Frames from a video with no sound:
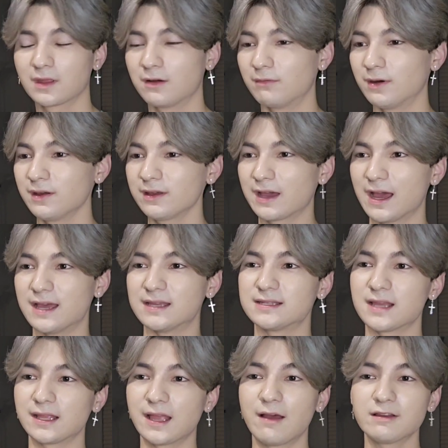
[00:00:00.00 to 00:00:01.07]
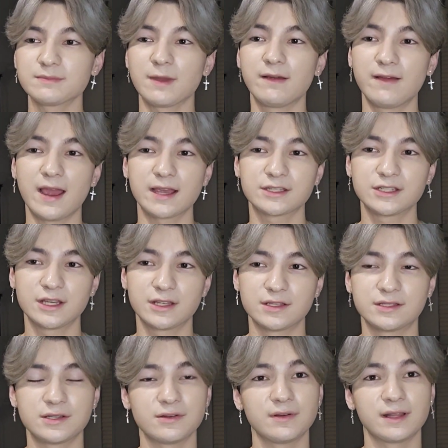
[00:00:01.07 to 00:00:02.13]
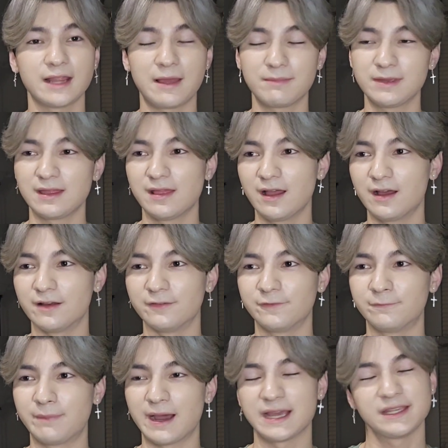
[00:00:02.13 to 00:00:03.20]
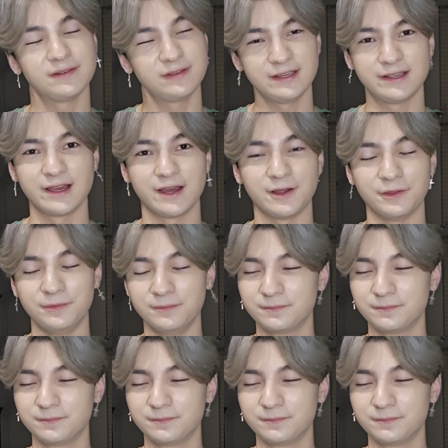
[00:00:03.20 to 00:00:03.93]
Well, you guys, that was my reaction to Let Me Love by UNICODE.